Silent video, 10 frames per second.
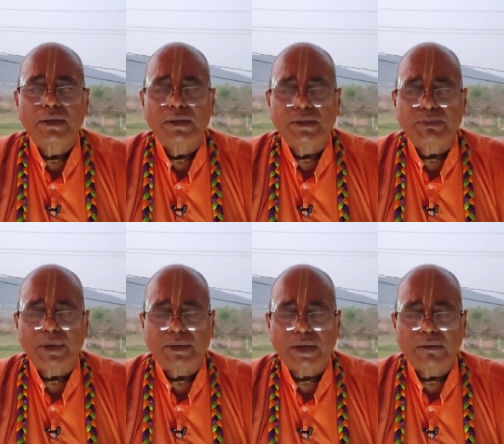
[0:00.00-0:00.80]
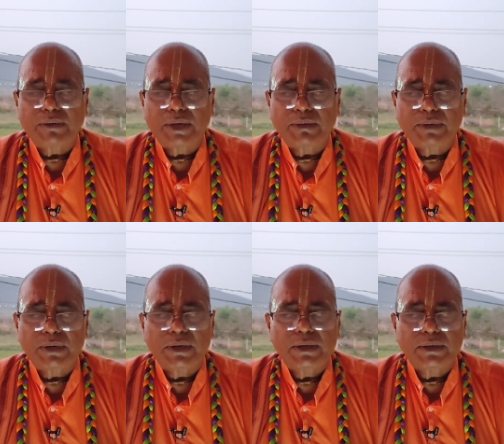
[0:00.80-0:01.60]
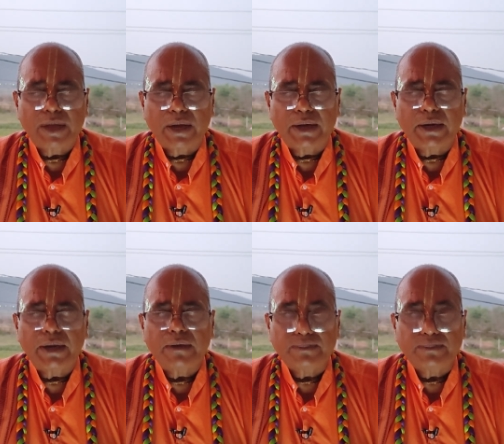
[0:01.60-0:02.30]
this pastimes has been narrated.